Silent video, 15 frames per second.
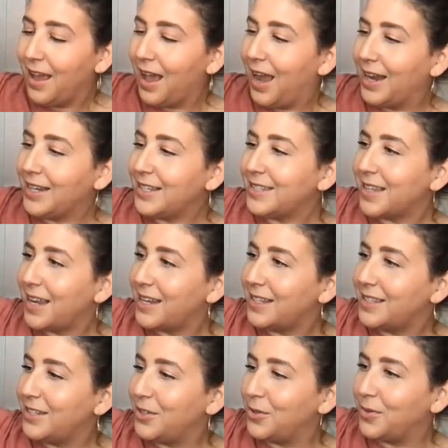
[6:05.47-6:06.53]
I
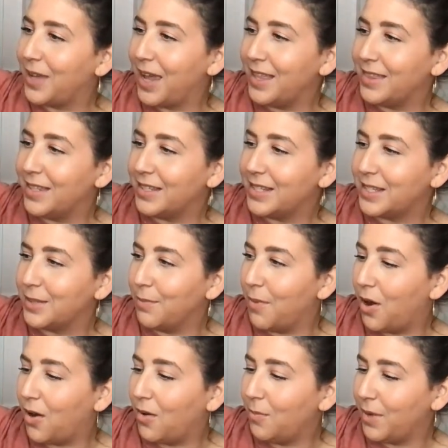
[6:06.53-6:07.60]
decided to get the
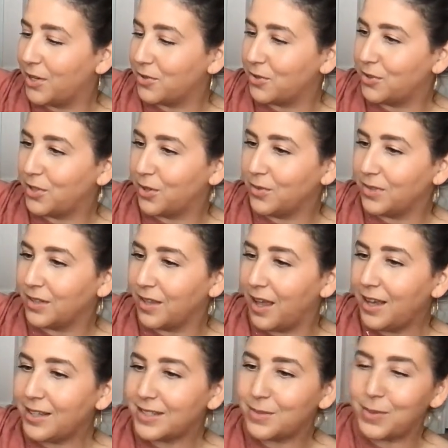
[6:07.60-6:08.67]
small Metro Tote
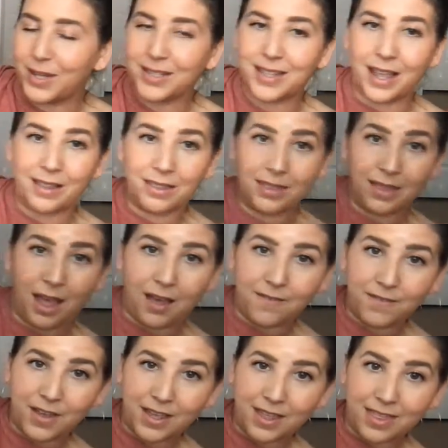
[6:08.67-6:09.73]
Deluxe because I
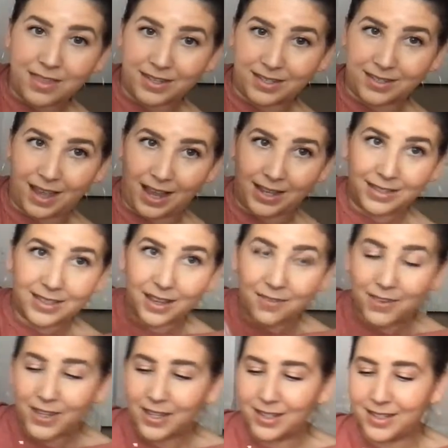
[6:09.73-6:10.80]
love the size
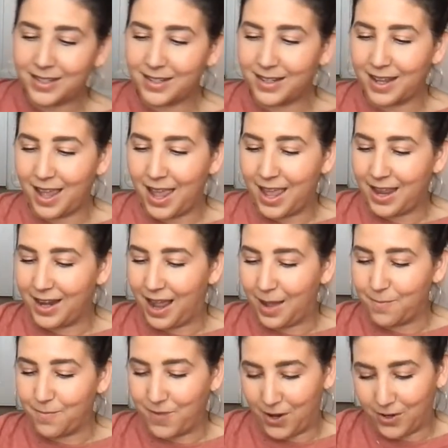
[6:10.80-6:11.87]
of it and
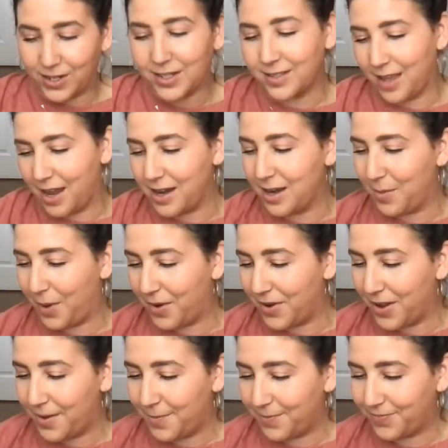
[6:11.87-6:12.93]
I'm very excited about
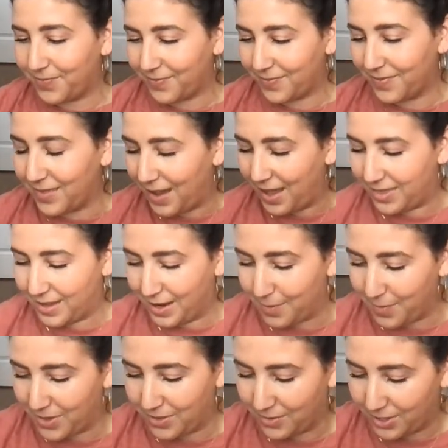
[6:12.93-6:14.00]
it. I think I
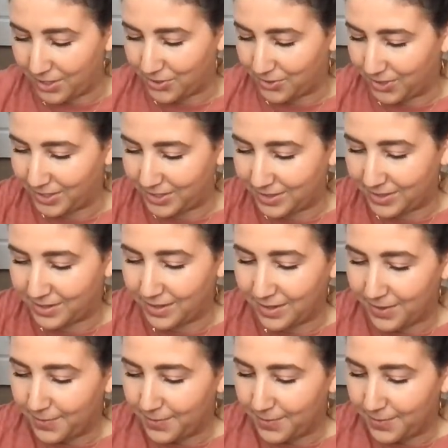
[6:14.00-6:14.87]
made the right choice.